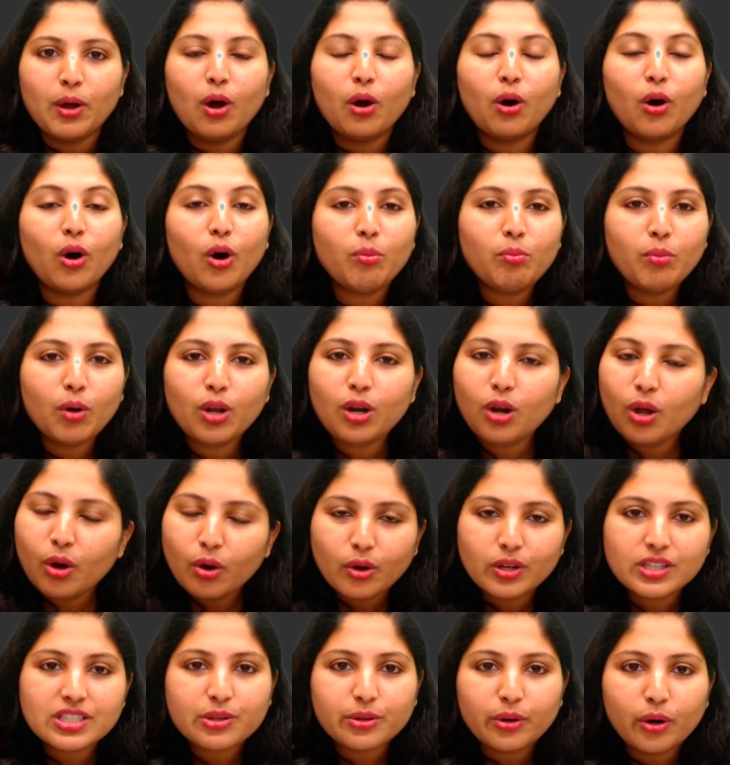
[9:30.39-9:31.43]

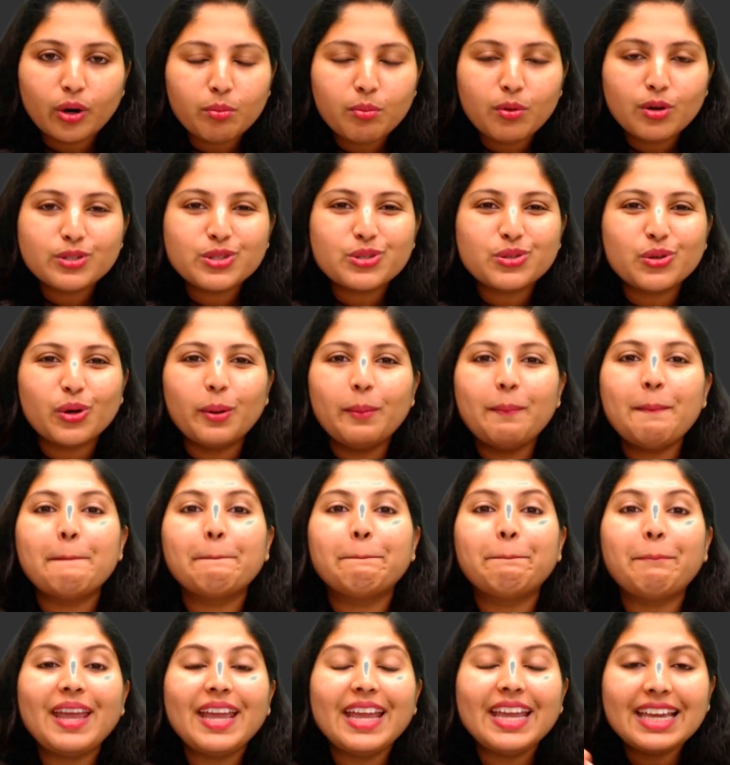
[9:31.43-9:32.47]
homologous chromosome
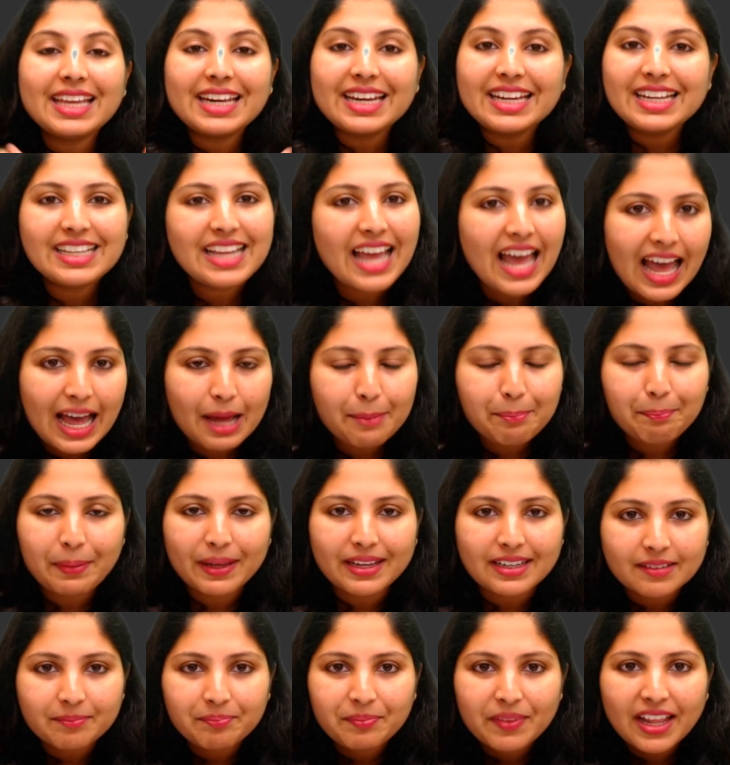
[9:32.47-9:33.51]
pairing
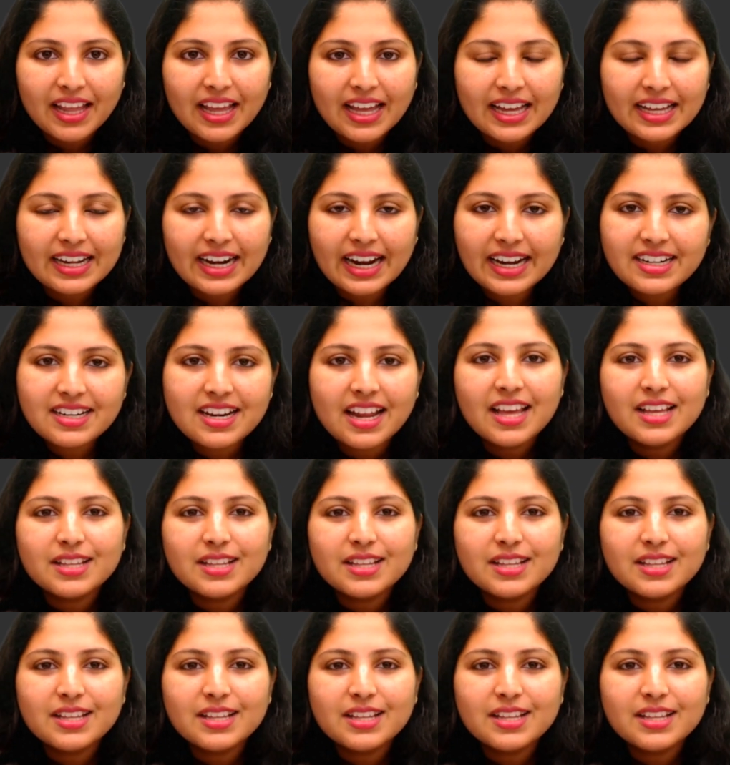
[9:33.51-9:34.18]
happen, right?